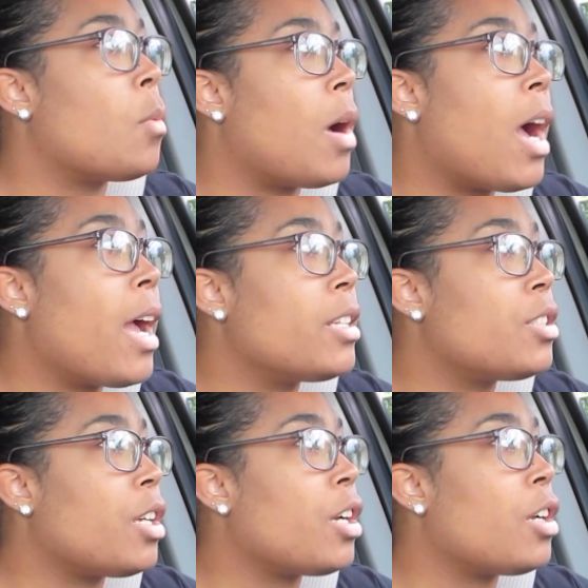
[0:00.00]
Why
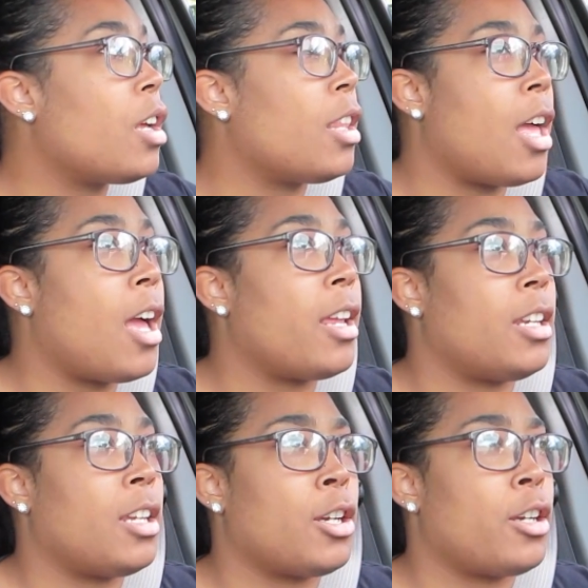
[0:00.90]
is there a
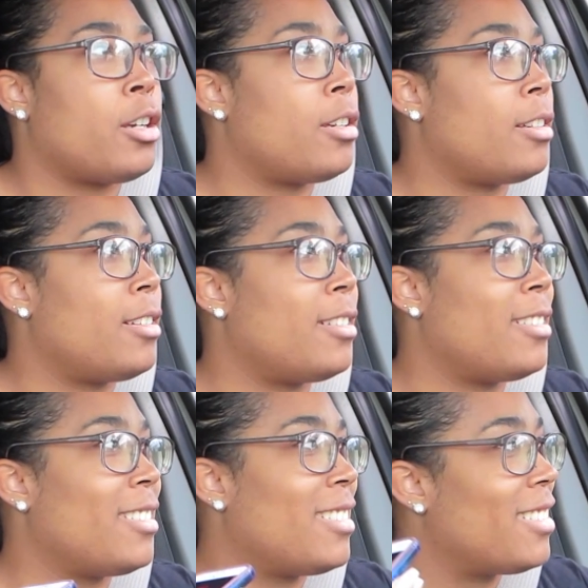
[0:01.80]
line
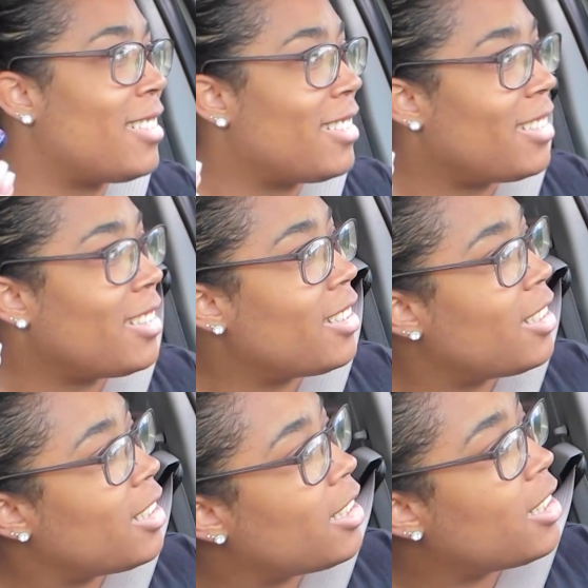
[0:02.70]
here? Because these
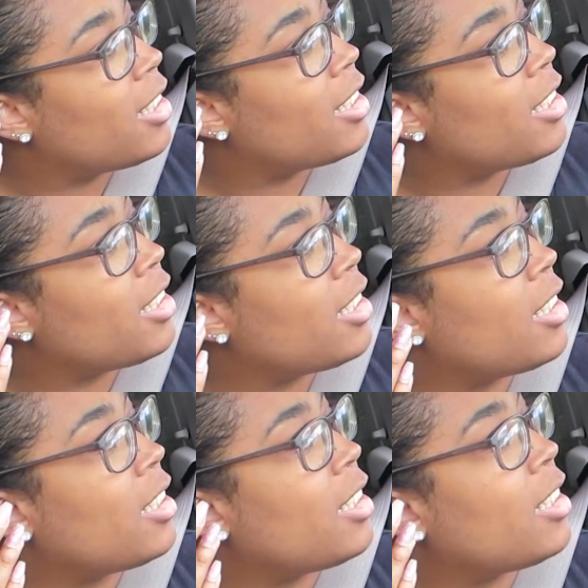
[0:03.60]
fucking people are
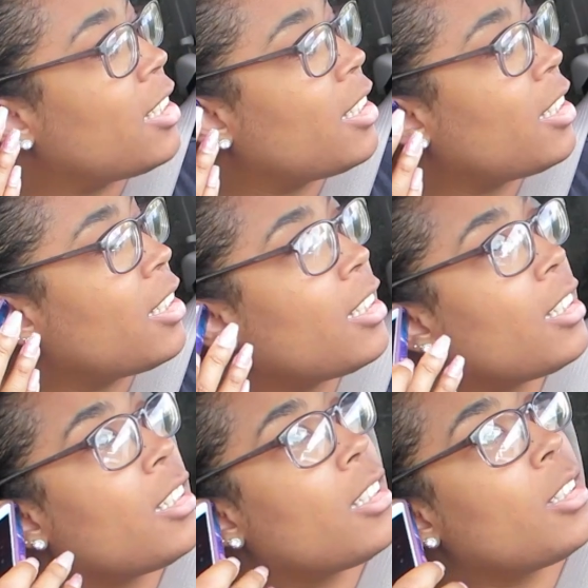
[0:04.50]

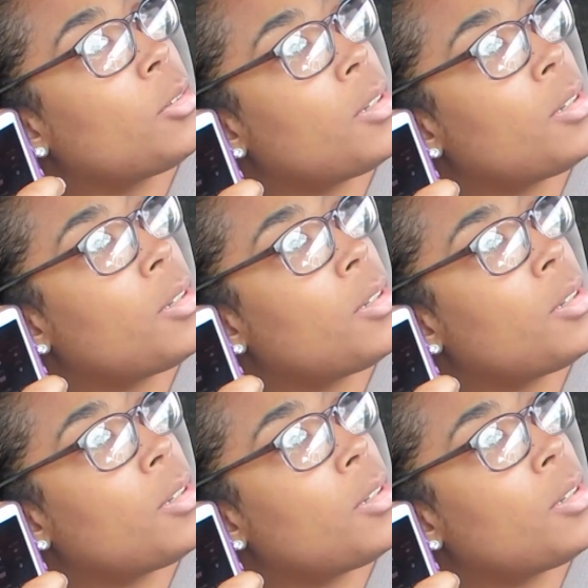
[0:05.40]
dumb.